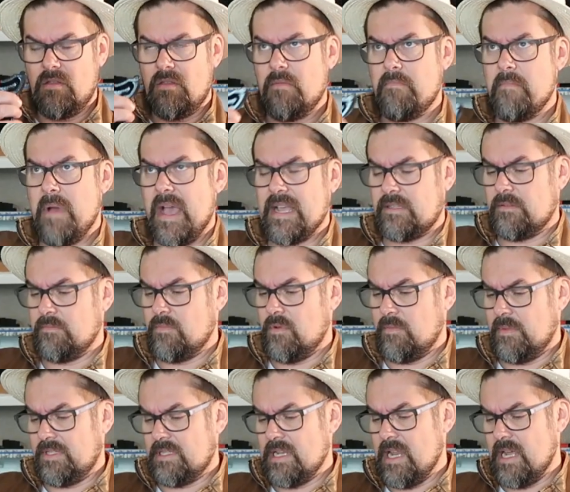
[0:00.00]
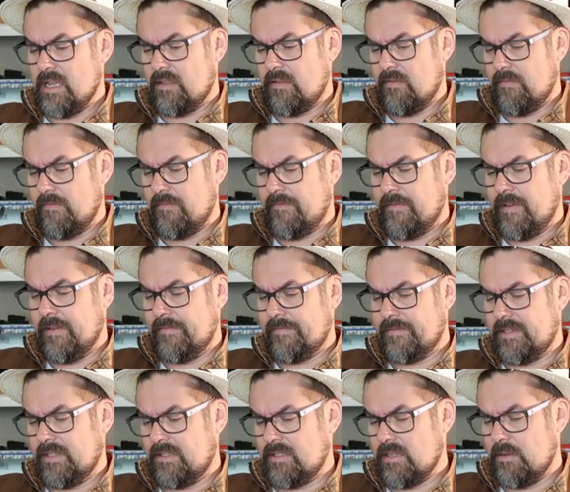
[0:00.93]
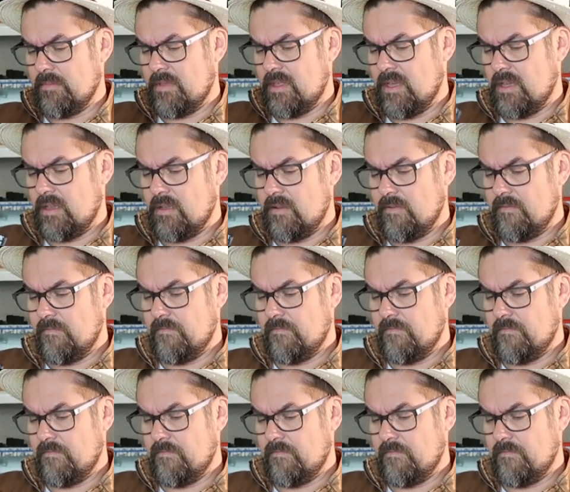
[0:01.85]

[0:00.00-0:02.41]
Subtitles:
the maximum is like 50 something.